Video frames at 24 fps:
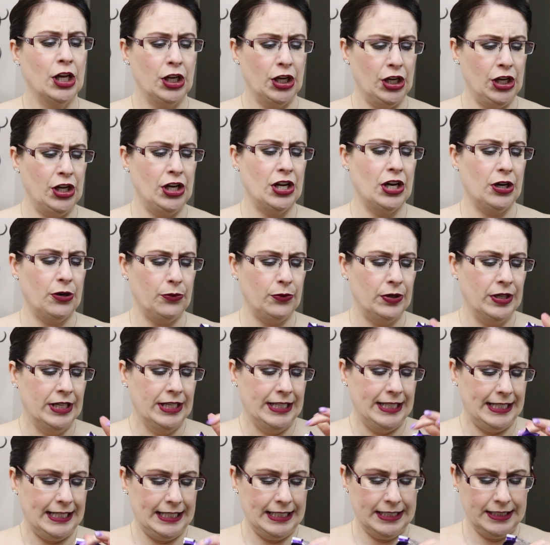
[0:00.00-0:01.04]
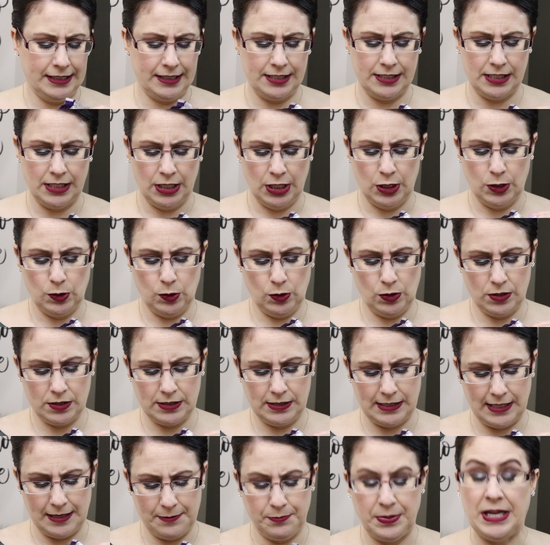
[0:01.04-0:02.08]
No, it looks
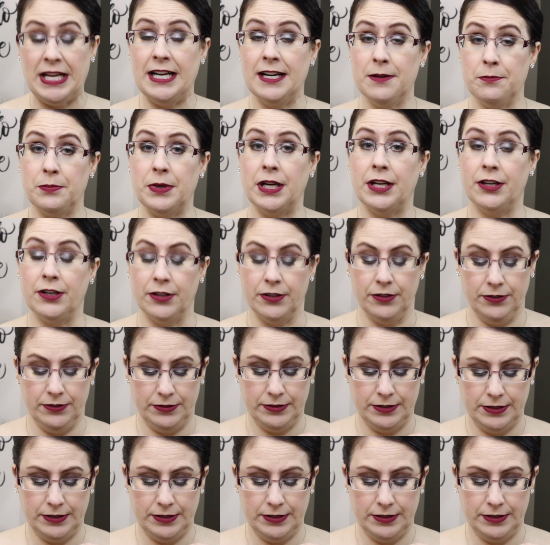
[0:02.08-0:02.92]
like peanut butter.